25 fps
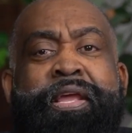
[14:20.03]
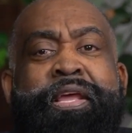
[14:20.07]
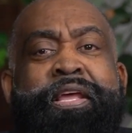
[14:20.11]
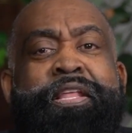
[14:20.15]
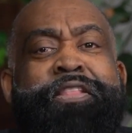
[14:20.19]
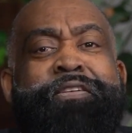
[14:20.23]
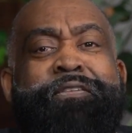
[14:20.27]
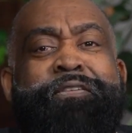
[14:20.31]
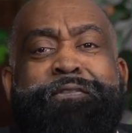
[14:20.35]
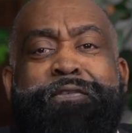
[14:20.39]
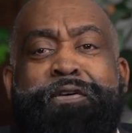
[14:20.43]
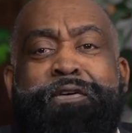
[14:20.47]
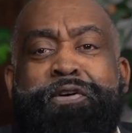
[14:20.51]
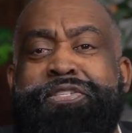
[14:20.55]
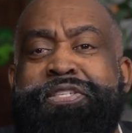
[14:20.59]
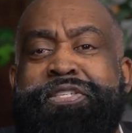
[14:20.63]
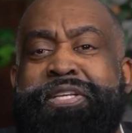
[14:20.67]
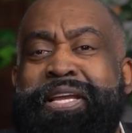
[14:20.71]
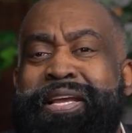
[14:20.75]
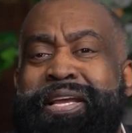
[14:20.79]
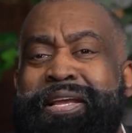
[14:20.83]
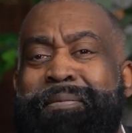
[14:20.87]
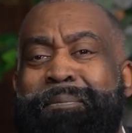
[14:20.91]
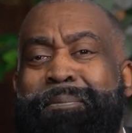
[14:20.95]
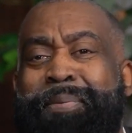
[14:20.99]
the first
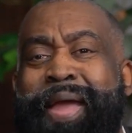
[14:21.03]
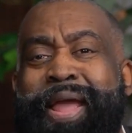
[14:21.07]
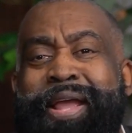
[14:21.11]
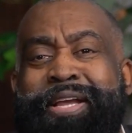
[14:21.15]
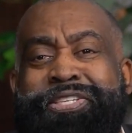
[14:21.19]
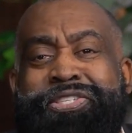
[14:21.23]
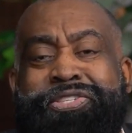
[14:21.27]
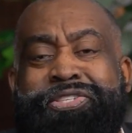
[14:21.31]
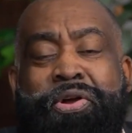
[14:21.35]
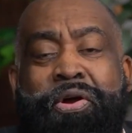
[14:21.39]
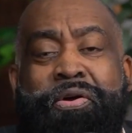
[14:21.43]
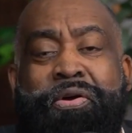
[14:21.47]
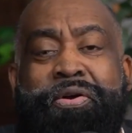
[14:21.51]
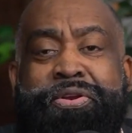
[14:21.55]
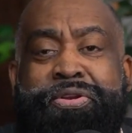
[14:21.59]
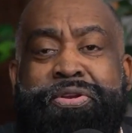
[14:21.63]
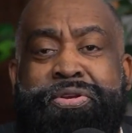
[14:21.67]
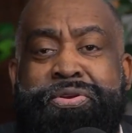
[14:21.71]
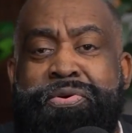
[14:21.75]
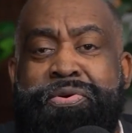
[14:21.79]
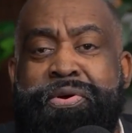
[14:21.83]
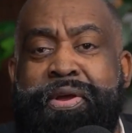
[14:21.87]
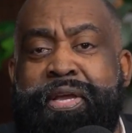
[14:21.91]
thing the bank started doing